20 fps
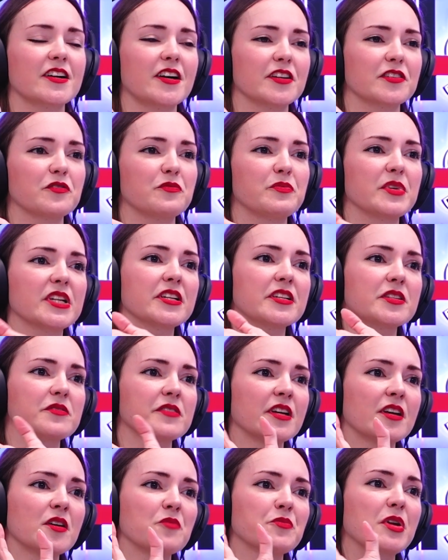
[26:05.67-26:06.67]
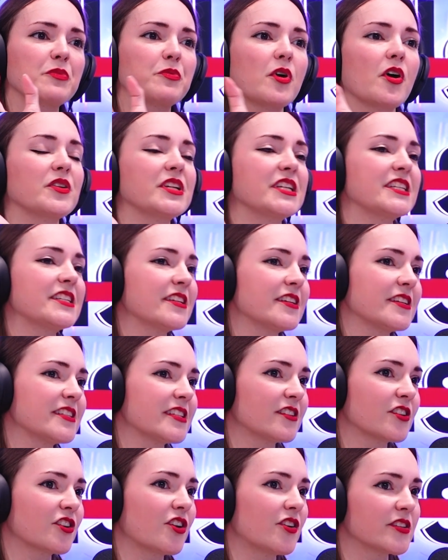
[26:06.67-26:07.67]
kind of, because people only see us
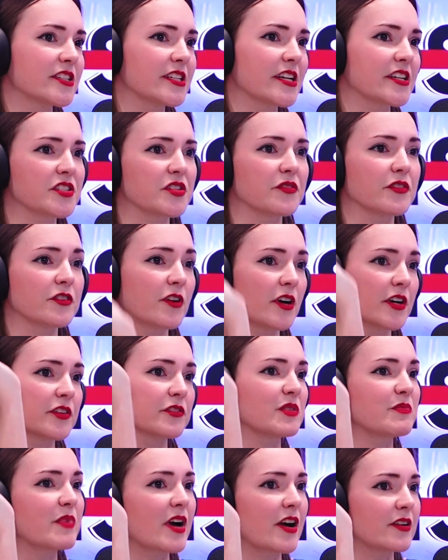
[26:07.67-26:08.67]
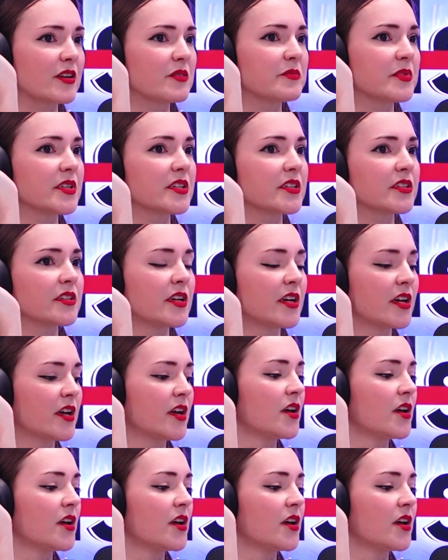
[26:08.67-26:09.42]
in the context of you're either a Paralympian